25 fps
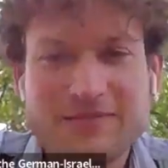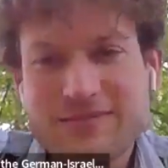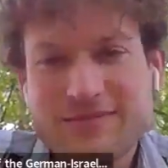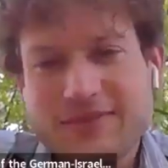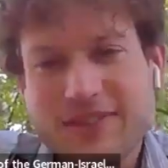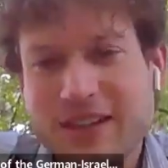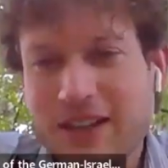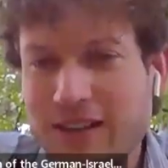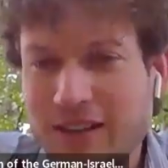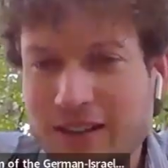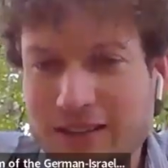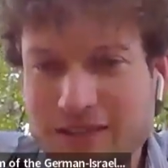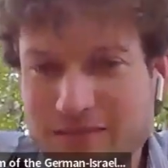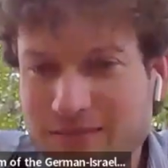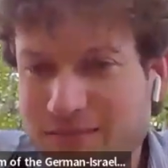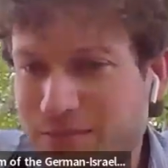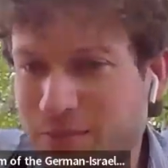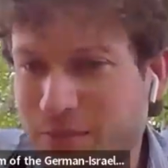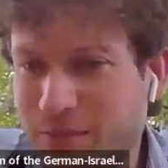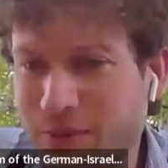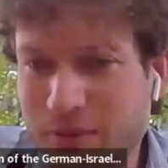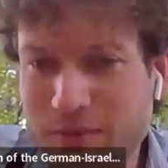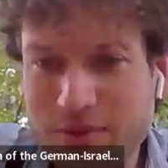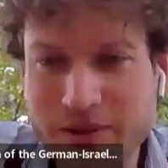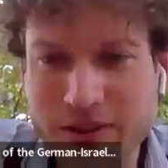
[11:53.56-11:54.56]
Yeah,
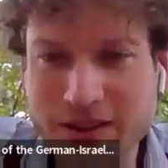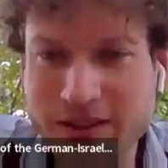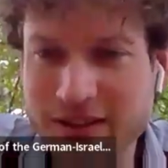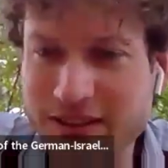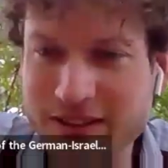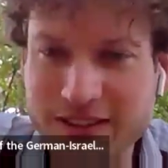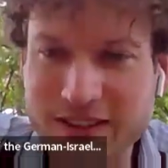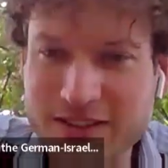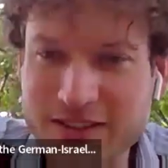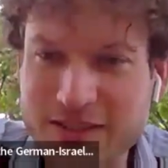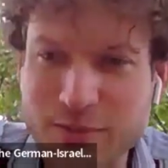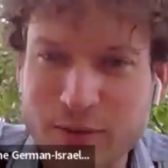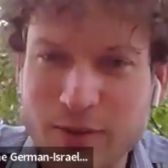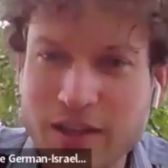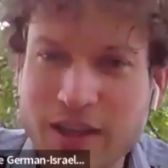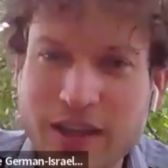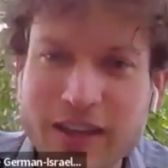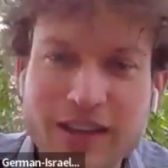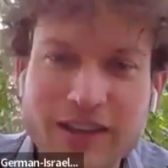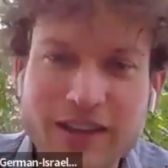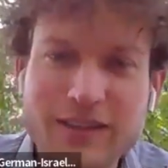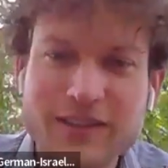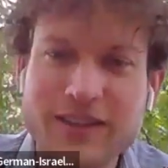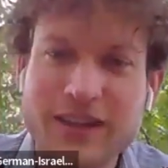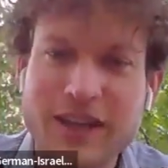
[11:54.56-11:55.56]
probably it's
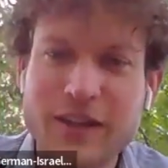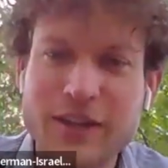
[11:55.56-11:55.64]
okay.